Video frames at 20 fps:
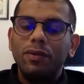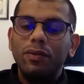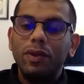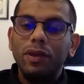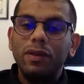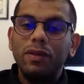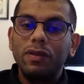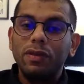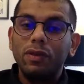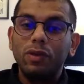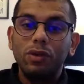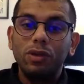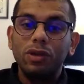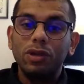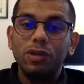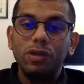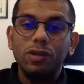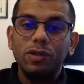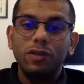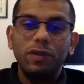with
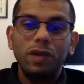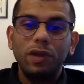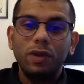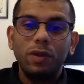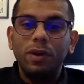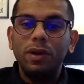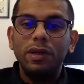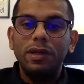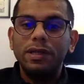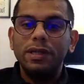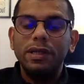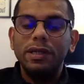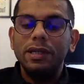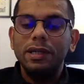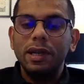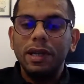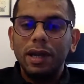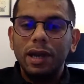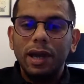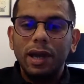notions of
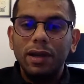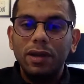equality